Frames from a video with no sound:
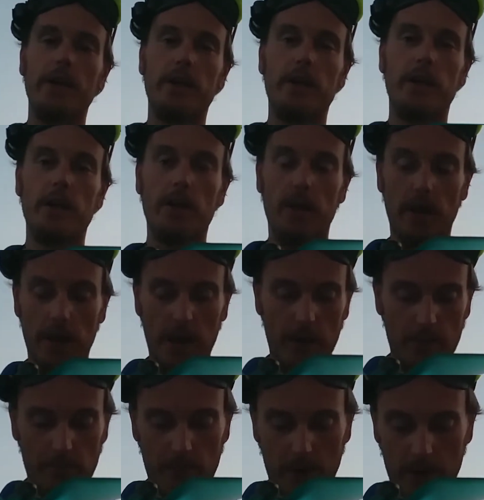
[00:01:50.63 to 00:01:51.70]

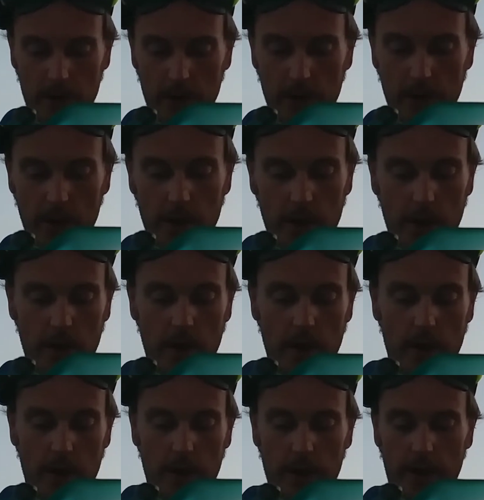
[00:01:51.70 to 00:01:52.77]

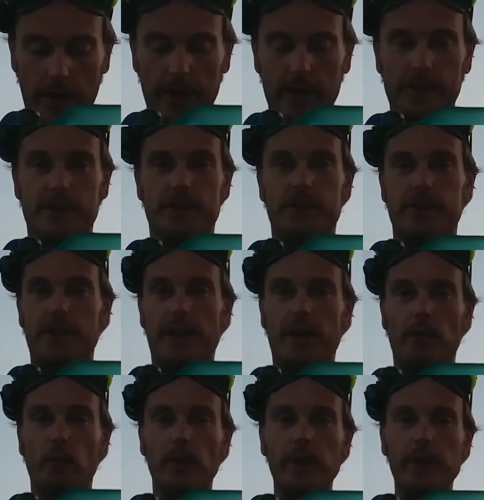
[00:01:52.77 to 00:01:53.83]
I guess this is like a
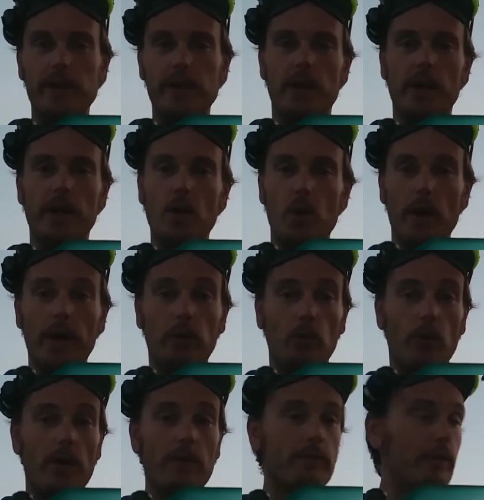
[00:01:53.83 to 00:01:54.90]
really quick,
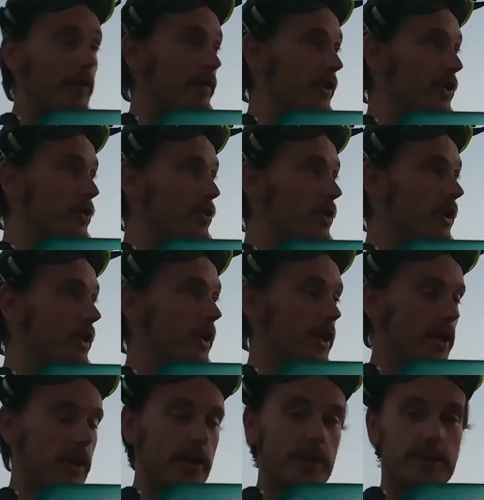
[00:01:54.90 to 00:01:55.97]
rough review
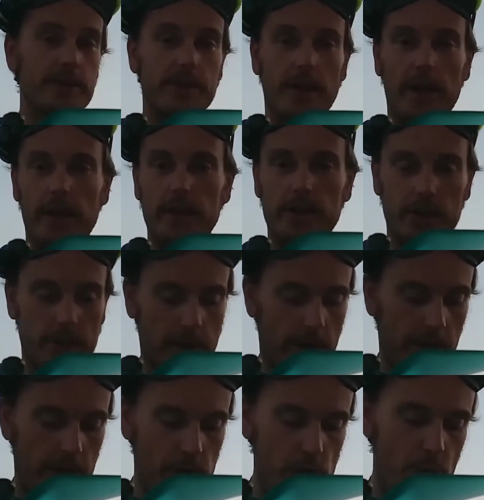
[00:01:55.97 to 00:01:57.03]
because I just got a new
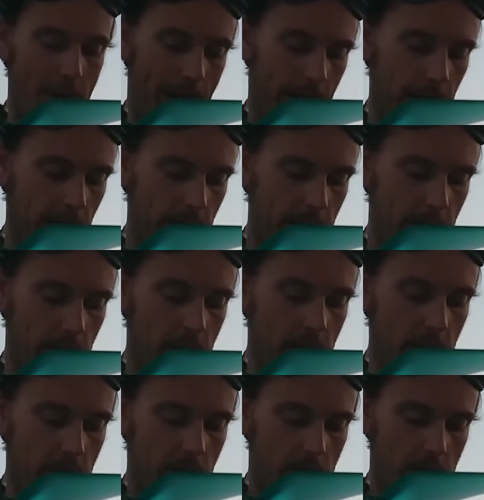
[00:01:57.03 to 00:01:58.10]
pack again.
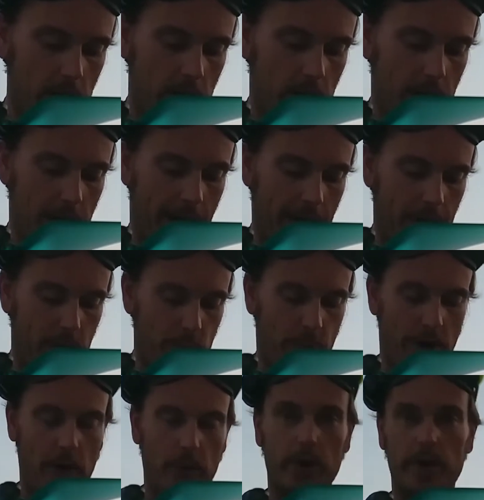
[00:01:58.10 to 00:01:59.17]
I haven't bought
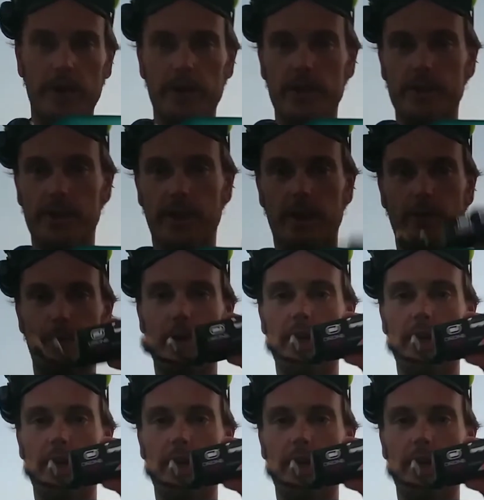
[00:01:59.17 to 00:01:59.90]
one of these in a minute.